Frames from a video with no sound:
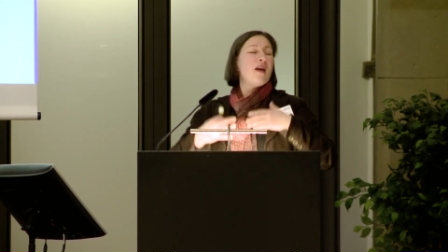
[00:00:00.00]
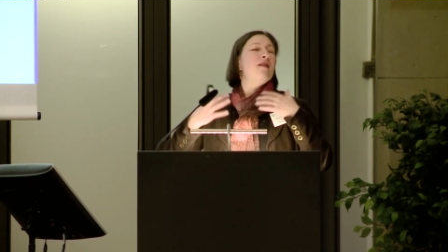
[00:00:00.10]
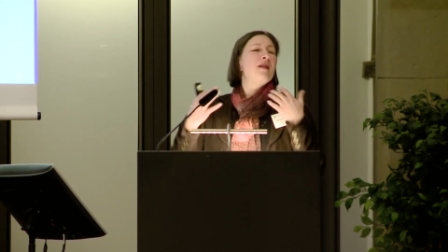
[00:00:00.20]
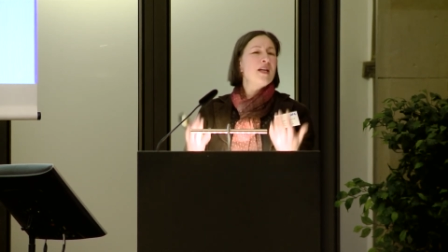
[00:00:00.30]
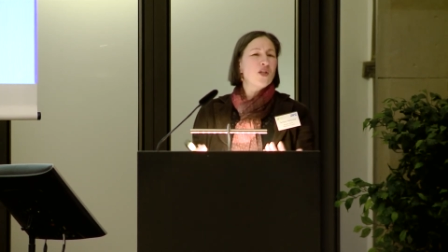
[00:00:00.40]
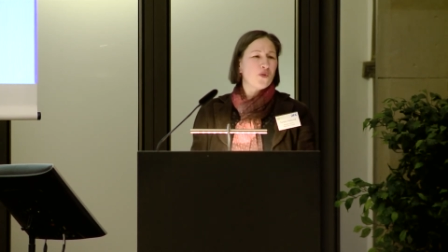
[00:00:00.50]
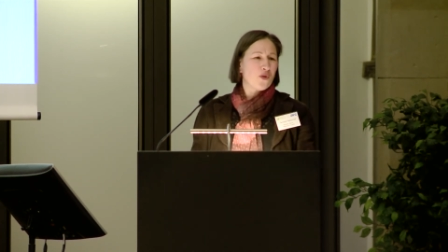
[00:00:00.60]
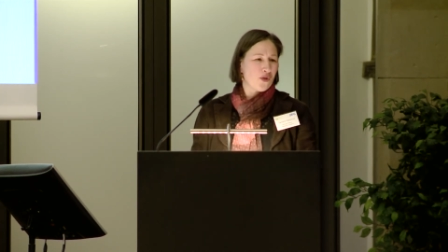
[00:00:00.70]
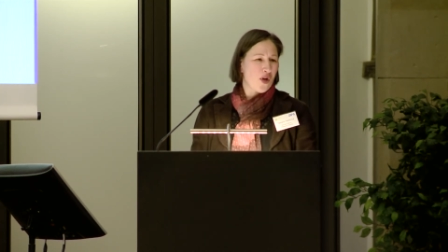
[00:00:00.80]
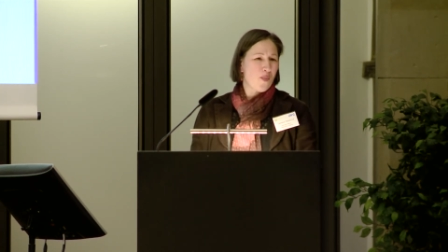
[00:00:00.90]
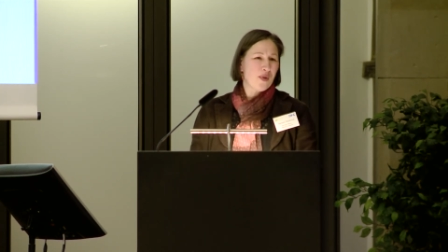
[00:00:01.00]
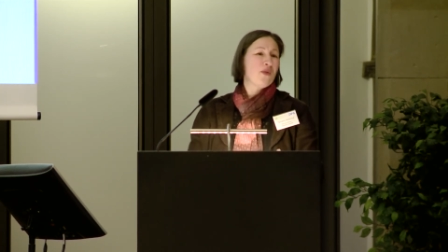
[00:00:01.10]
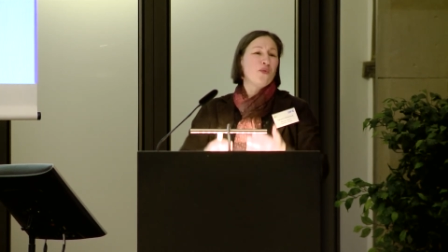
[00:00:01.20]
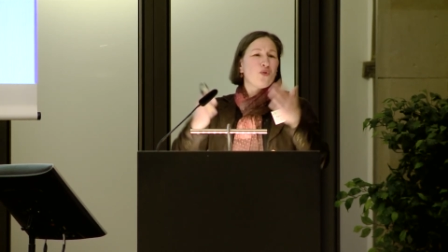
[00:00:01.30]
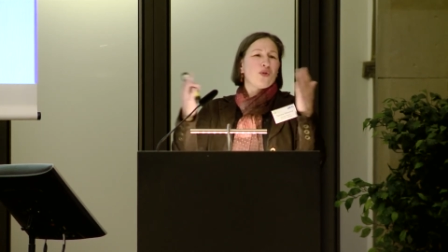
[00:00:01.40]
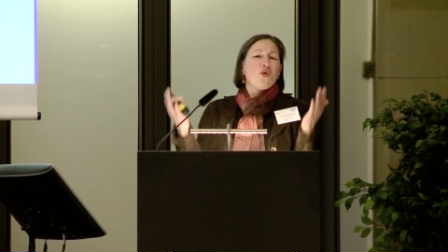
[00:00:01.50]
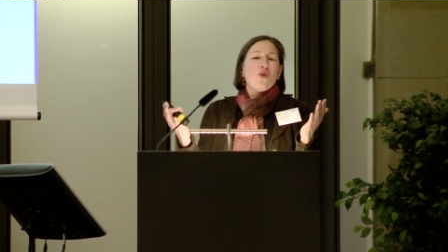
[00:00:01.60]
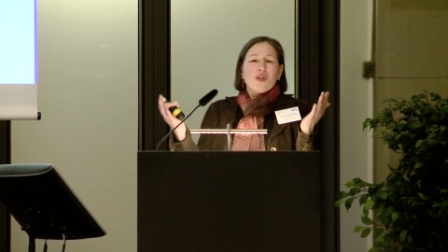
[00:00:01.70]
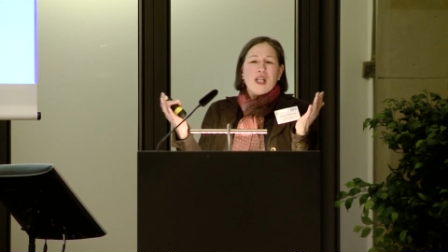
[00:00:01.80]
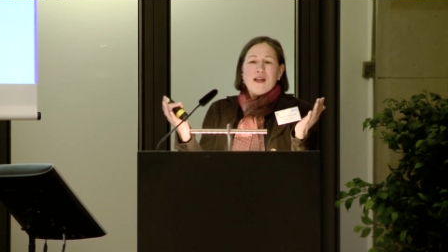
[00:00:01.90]
Nature, for example, is of course the
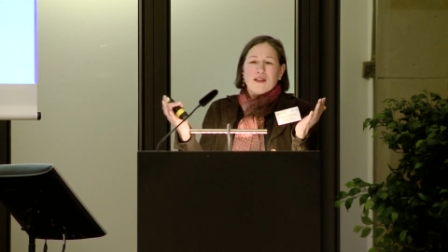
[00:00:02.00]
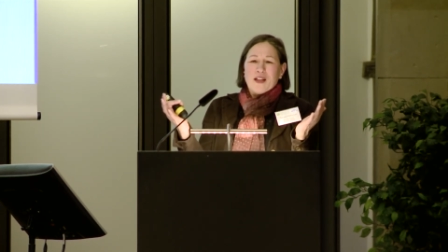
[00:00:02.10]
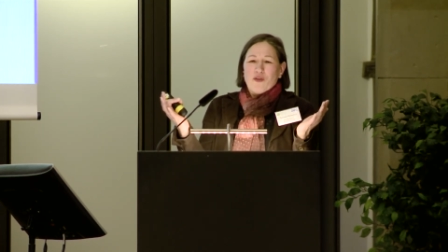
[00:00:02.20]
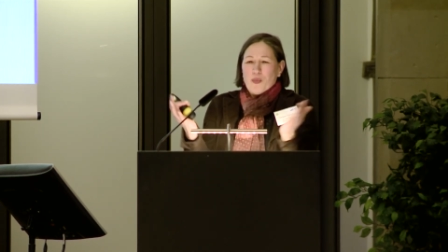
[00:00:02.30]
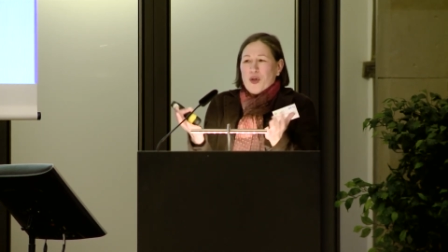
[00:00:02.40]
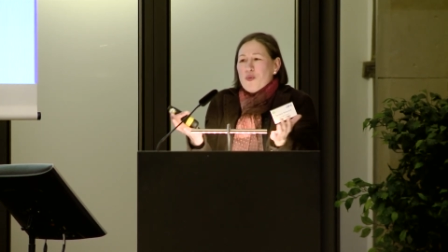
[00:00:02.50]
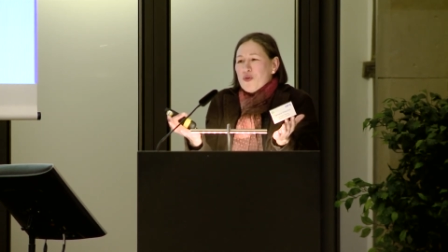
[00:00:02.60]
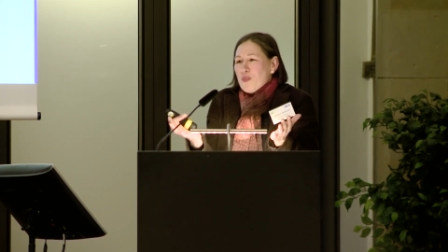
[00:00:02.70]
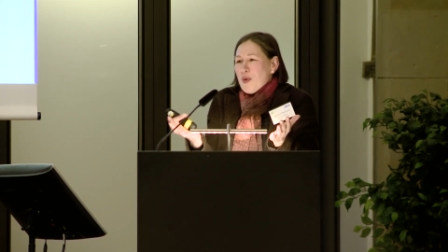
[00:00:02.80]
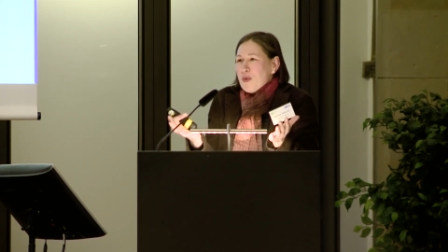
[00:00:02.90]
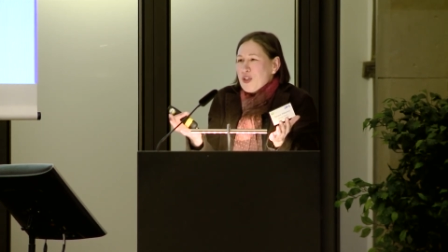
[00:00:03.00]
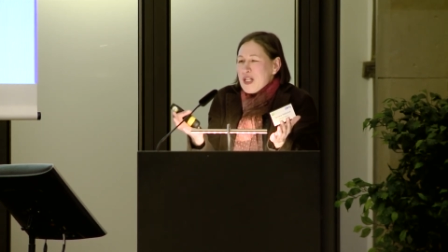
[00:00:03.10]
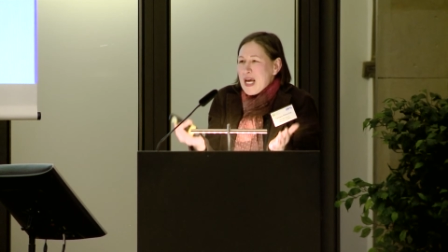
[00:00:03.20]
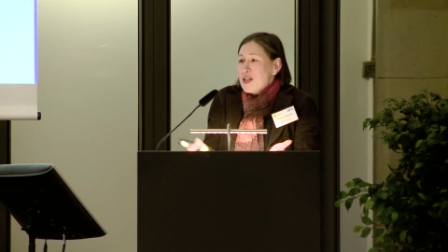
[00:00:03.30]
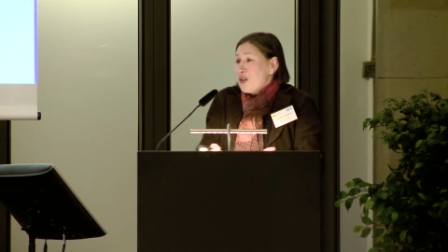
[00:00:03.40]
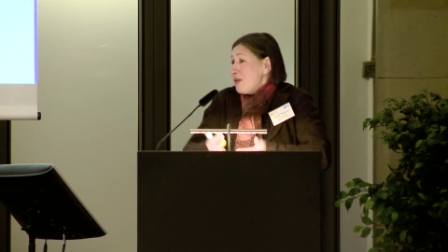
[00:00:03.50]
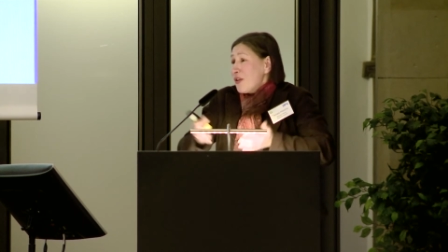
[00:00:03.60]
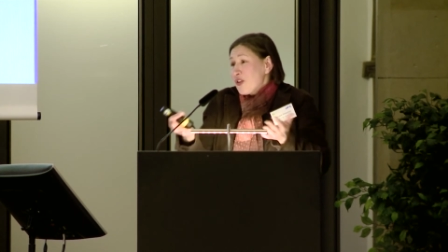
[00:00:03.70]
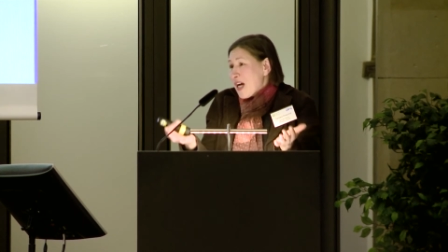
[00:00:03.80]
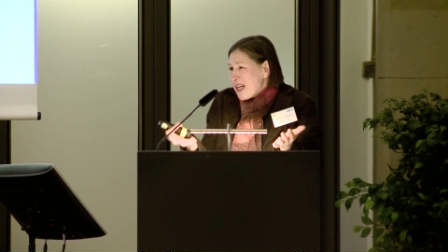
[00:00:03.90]
gold standard. Everybody wants to publish in Nature,
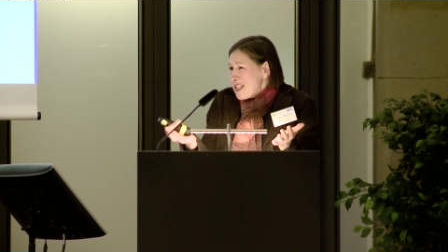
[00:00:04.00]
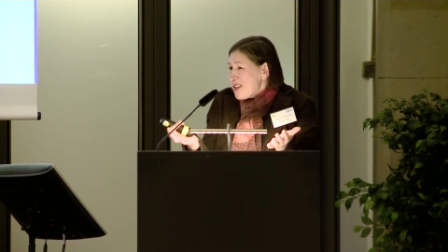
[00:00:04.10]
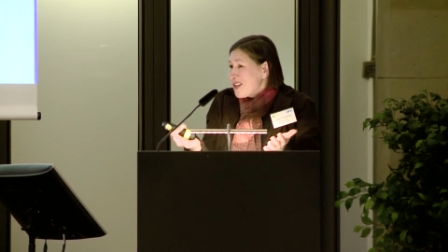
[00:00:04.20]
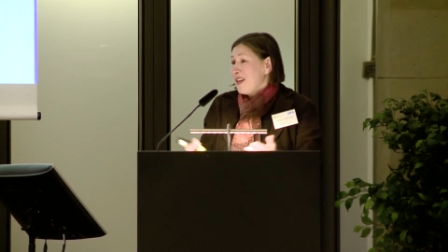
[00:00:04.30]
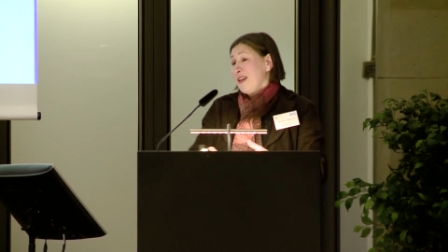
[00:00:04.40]
Science.